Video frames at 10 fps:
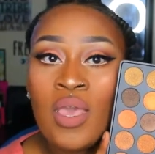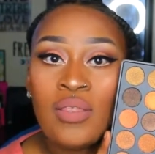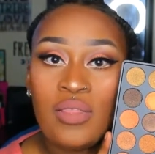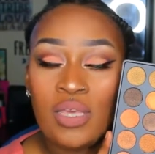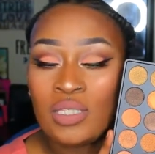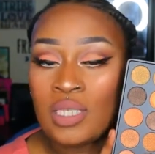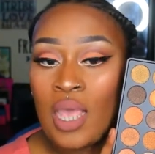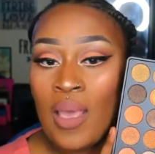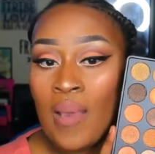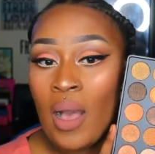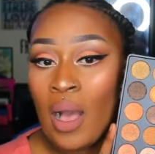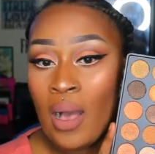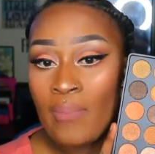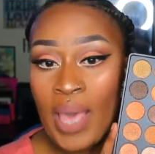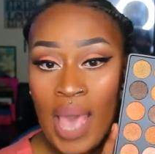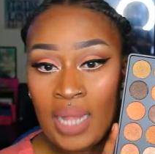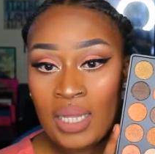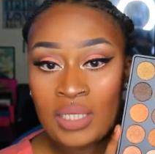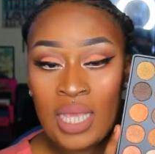this palette.